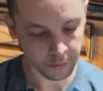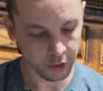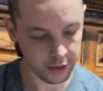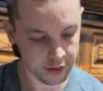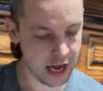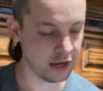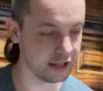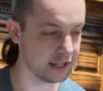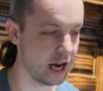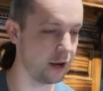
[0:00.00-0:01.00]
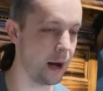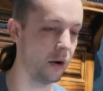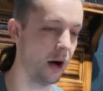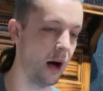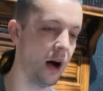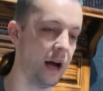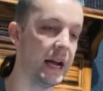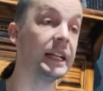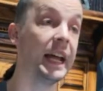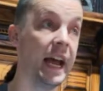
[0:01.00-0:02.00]
Now let's talk about
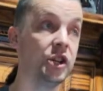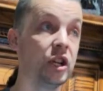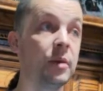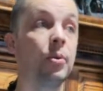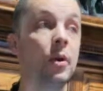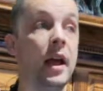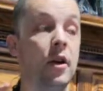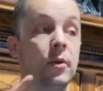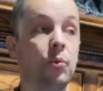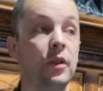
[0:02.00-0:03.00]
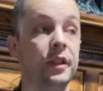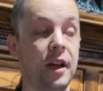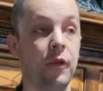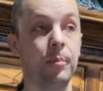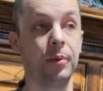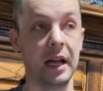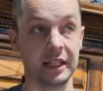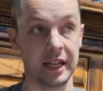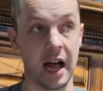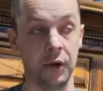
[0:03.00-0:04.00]
engaging players with the different play
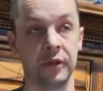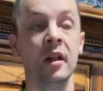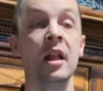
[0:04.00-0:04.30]
styles